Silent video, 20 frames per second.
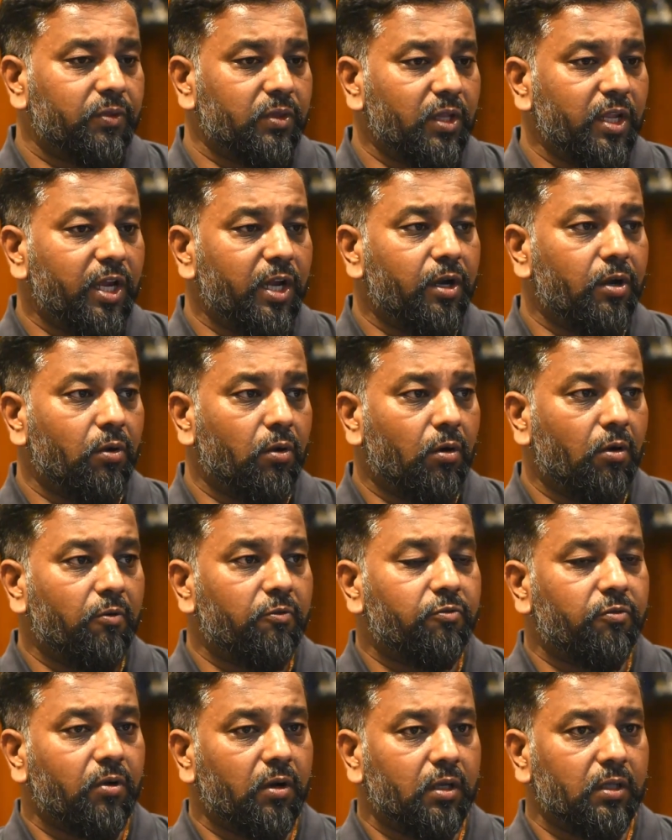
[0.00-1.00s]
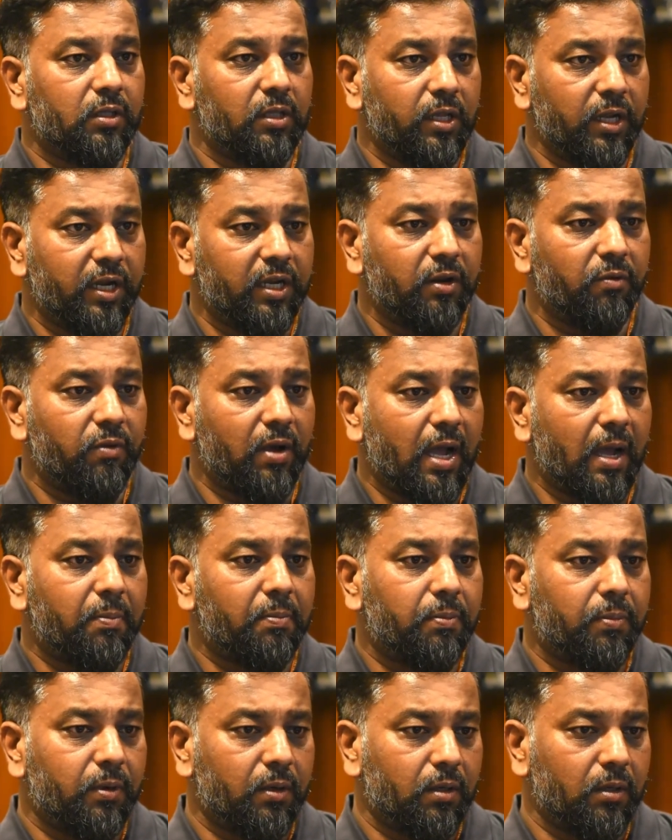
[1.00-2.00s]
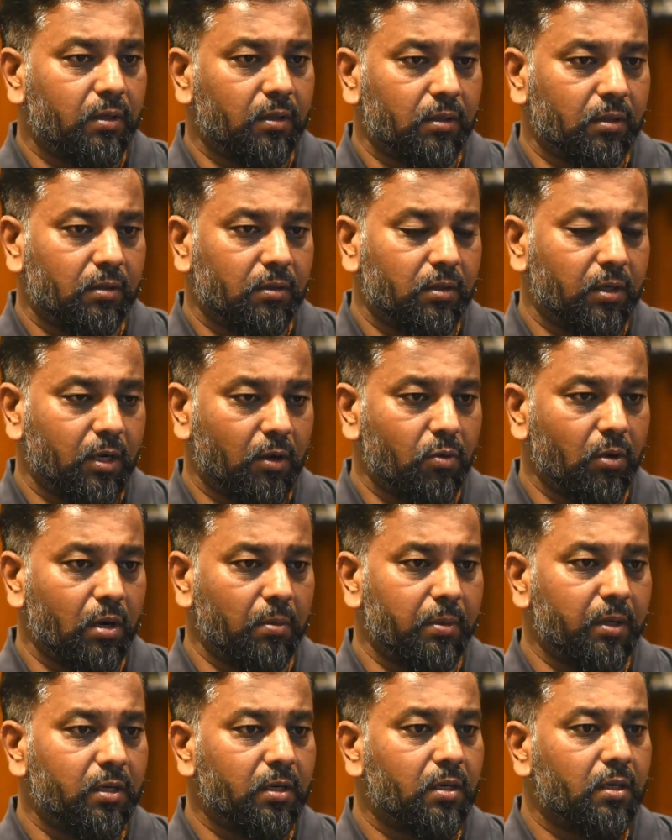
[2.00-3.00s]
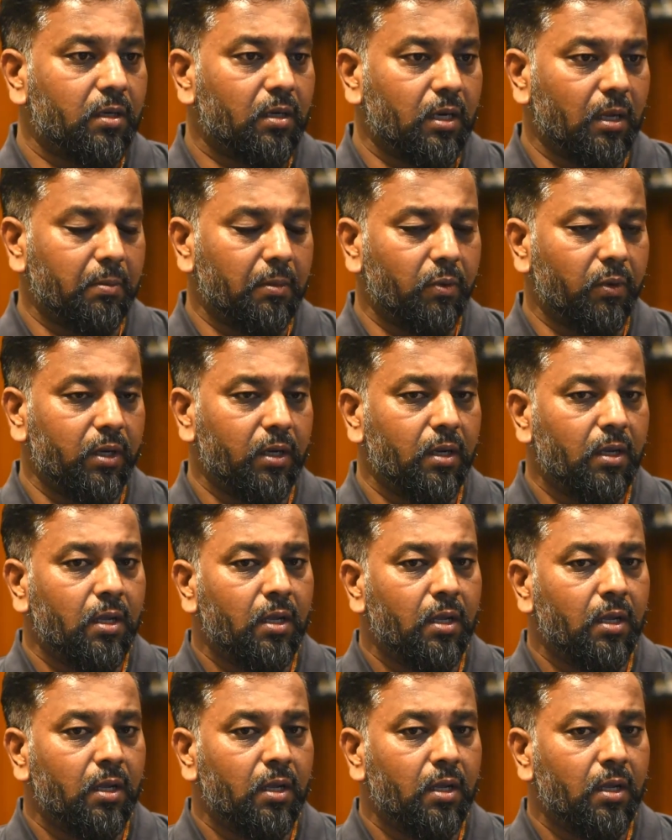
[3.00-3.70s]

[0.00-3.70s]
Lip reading: need of native app requirement. Number one.